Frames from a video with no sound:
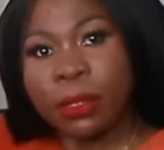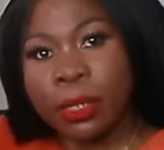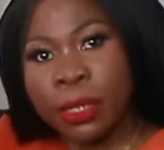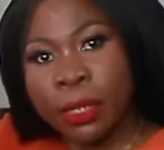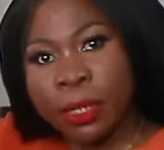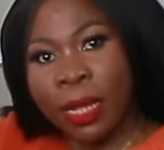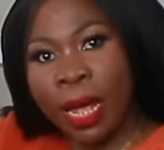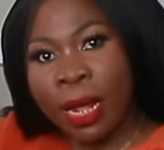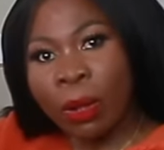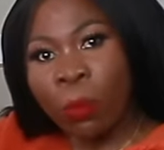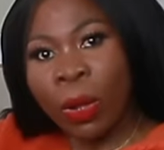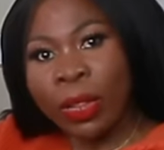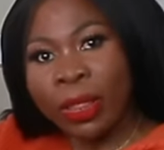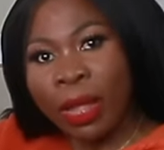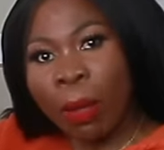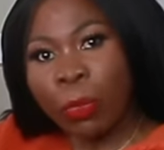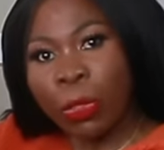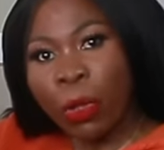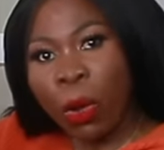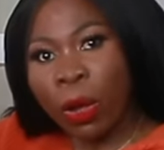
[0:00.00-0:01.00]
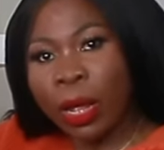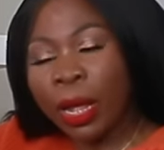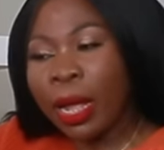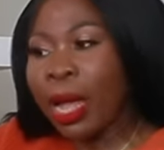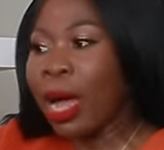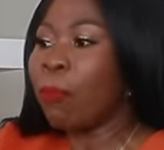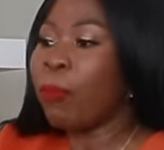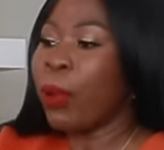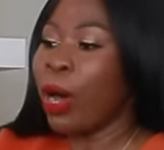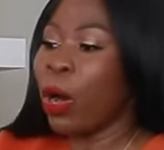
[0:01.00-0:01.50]
These are what I'm talking
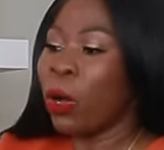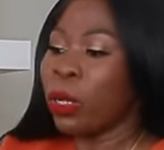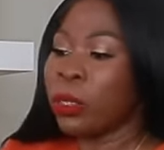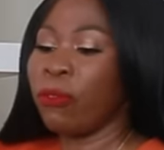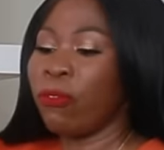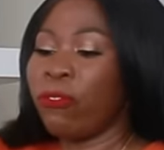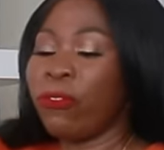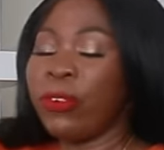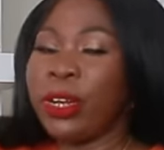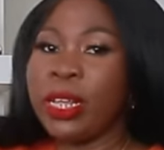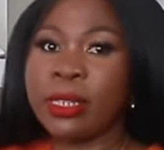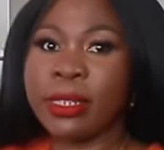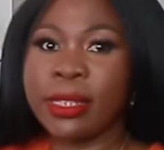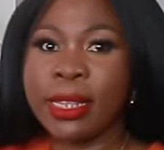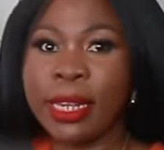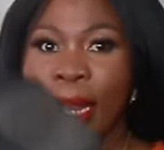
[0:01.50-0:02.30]
about, fleece